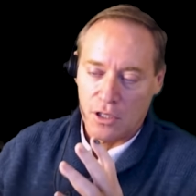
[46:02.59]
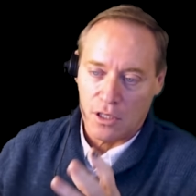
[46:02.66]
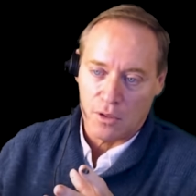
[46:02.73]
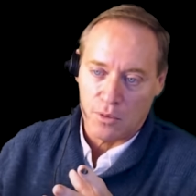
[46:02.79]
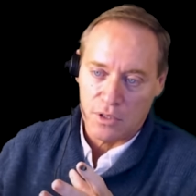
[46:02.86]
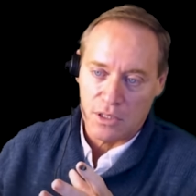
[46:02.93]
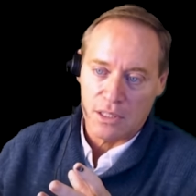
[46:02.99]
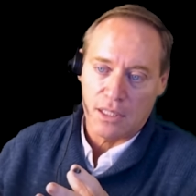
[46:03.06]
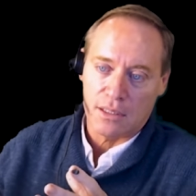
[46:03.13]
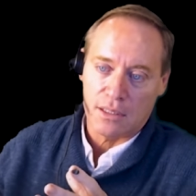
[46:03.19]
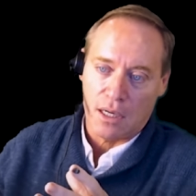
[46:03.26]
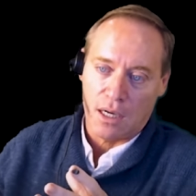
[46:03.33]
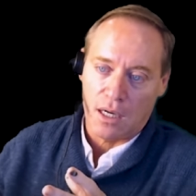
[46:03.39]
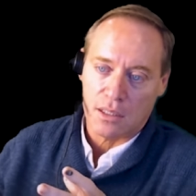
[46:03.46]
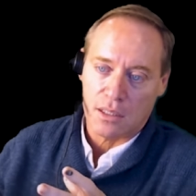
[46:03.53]
In other words, it
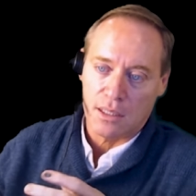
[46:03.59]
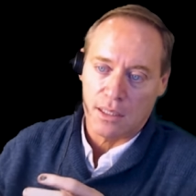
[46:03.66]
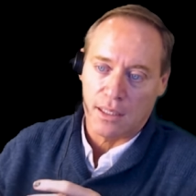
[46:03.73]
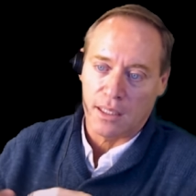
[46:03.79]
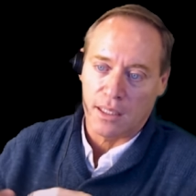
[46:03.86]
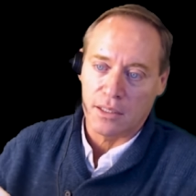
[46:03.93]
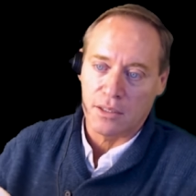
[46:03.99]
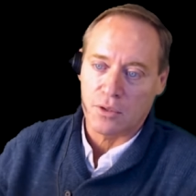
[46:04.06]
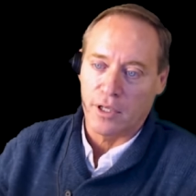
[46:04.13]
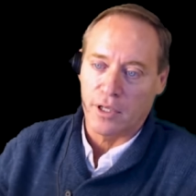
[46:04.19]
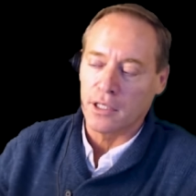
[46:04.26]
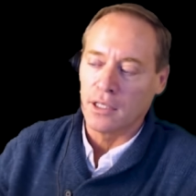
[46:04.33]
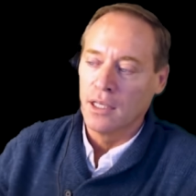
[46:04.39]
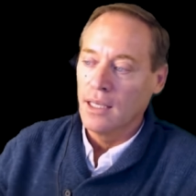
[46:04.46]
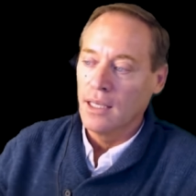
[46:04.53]
doesn't oxidize, right?